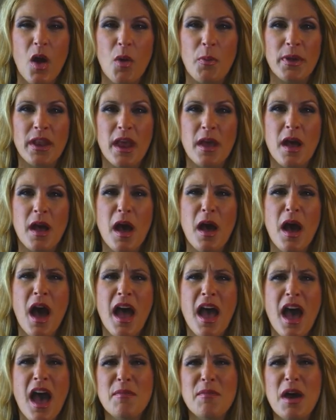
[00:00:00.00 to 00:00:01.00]
Oh, but
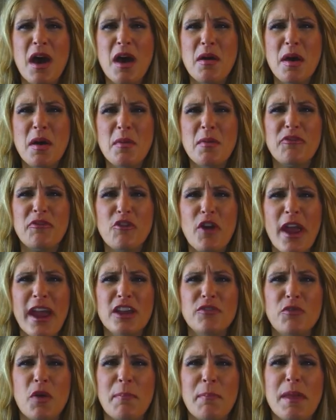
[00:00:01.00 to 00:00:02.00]
I'm
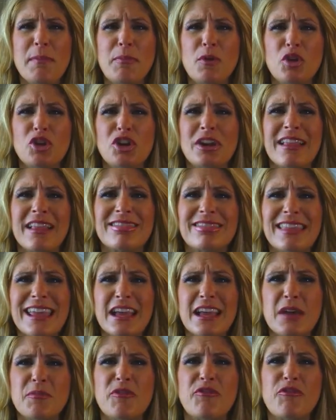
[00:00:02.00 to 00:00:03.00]
afraid of what people are going to
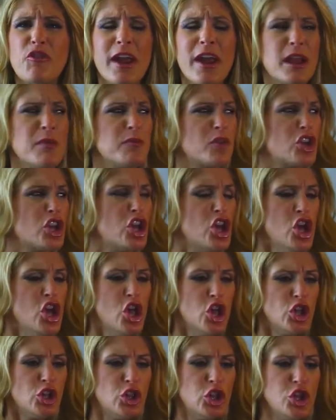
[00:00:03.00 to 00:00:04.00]
think. I'm afraid I'm going to
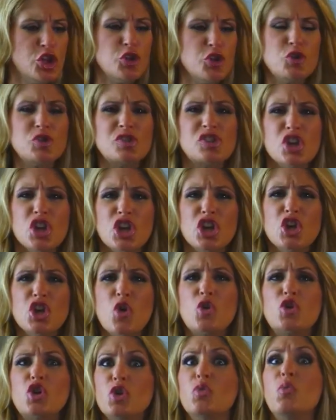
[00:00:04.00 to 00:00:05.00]
lose,
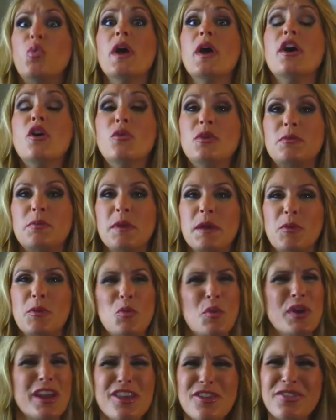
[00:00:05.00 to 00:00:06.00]
goodwill with
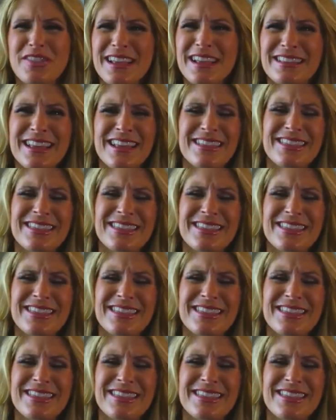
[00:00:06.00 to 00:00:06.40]
people. What do you think